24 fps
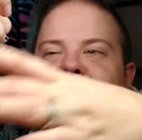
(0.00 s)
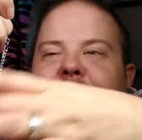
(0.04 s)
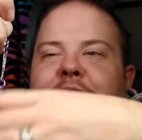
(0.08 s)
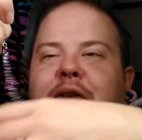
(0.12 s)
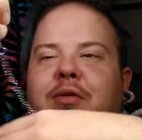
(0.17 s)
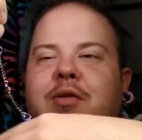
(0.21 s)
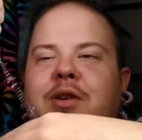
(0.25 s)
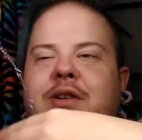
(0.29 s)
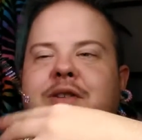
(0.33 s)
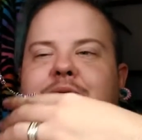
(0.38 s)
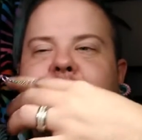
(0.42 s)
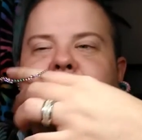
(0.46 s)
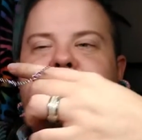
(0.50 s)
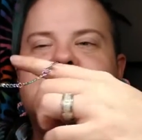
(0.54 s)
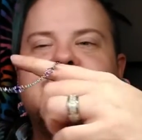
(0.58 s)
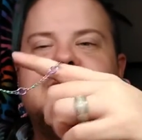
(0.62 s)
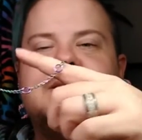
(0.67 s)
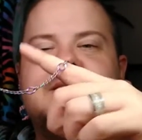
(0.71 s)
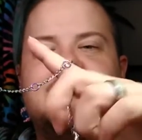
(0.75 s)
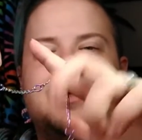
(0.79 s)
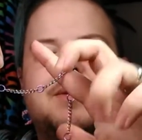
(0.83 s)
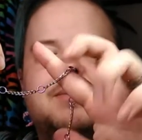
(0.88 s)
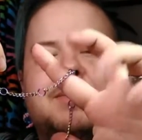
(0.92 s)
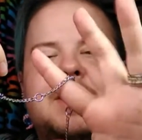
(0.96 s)
I've always
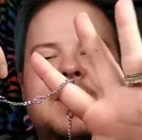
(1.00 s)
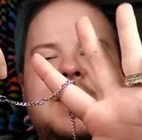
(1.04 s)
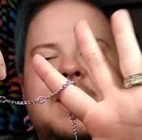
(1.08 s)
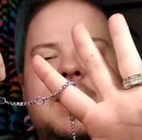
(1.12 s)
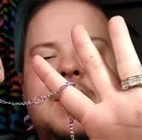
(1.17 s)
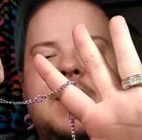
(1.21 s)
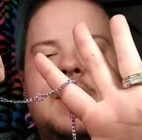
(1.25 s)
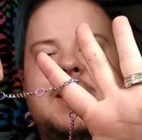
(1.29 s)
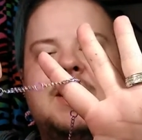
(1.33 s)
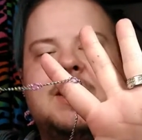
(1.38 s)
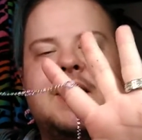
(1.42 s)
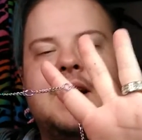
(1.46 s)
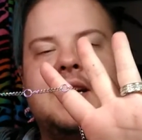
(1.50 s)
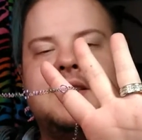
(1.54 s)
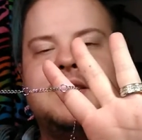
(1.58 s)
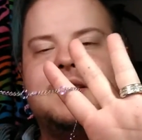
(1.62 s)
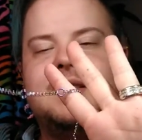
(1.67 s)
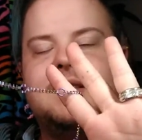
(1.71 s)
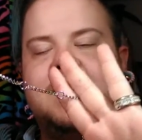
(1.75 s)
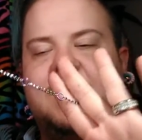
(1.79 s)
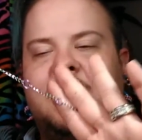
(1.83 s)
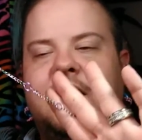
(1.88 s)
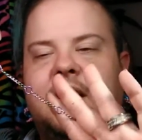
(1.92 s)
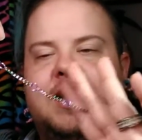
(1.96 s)
wanted something
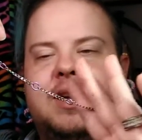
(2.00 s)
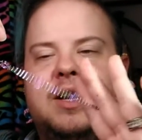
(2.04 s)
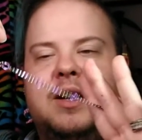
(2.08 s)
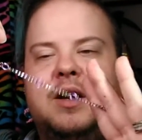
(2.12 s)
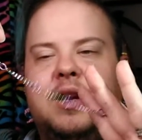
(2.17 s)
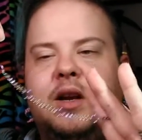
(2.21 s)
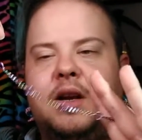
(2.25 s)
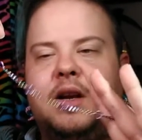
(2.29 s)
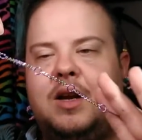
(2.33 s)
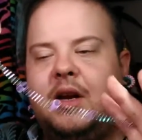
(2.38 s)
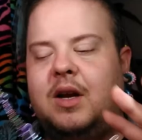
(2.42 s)
that's like